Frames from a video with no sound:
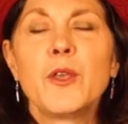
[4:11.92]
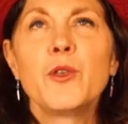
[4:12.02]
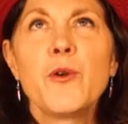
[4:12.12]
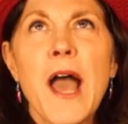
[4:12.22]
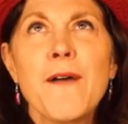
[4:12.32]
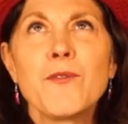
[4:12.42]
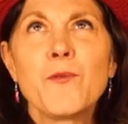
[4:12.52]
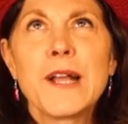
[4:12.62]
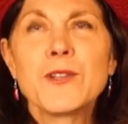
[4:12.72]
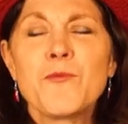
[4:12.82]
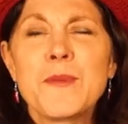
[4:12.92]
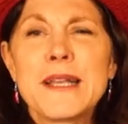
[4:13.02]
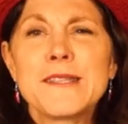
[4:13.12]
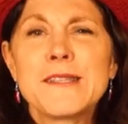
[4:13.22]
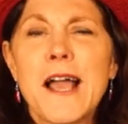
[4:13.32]
"You have the right to
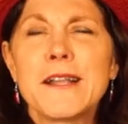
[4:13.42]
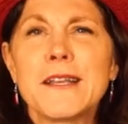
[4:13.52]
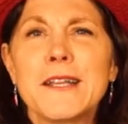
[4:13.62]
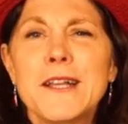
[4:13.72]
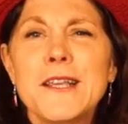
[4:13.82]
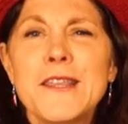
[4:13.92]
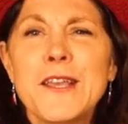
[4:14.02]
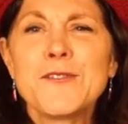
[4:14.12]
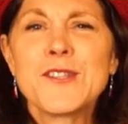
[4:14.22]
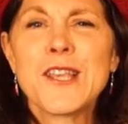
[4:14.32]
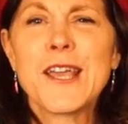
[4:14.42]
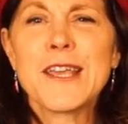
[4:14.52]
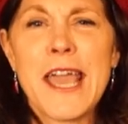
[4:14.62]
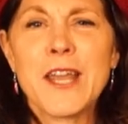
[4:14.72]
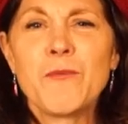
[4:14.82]
remain silent. Anything you say
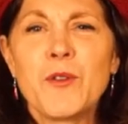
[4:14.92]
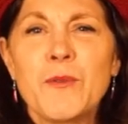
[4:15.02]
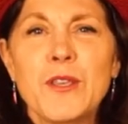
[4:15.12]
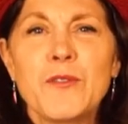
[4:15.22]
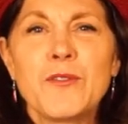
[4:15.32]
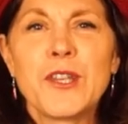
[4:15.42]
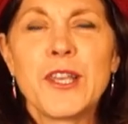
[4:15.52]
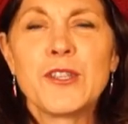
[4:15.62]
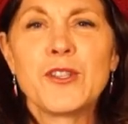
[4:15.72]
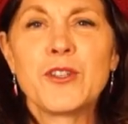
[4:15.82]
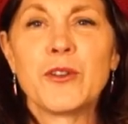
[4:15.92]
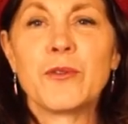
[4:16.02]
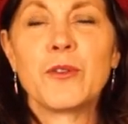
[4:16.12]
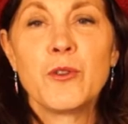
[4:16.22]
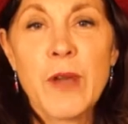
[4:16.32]
can and will be used against
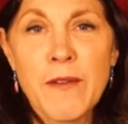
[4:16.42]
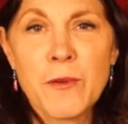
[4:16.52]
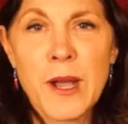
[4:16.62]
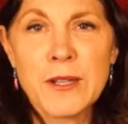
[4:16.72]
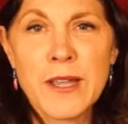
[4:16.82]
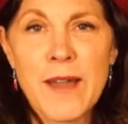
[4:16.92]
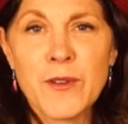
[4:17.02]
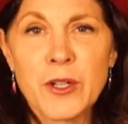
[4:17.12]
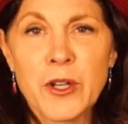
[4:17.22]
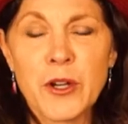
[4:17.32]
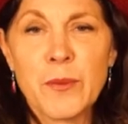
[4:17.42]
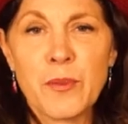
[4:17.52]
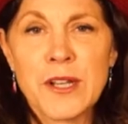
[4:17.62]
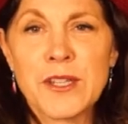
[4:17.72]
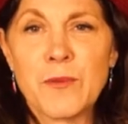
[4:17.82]
you. You have the right to have an attorney
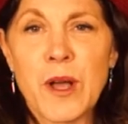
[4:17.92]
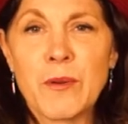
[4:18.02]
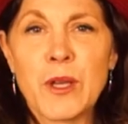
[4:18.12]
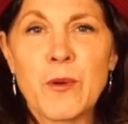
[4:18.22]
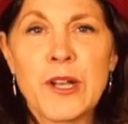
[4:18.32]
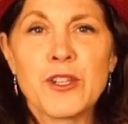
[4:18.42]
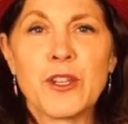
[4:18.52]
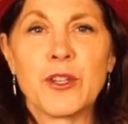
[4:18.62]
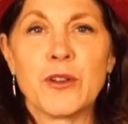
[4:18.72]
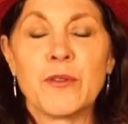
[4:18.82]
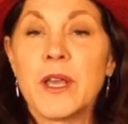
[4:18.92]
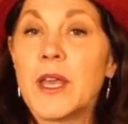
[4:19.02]
present while we question you.